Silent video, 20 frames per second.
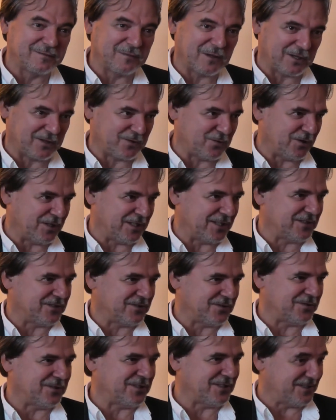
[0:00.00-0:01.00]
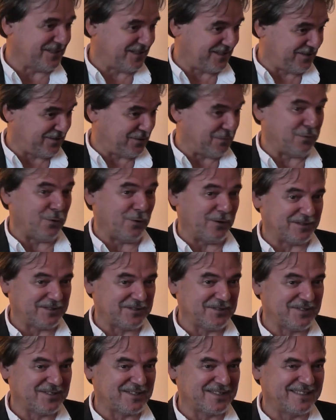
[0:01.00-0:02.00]
according to his
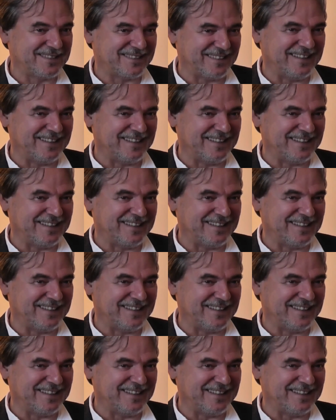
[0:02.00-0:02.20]
supporters,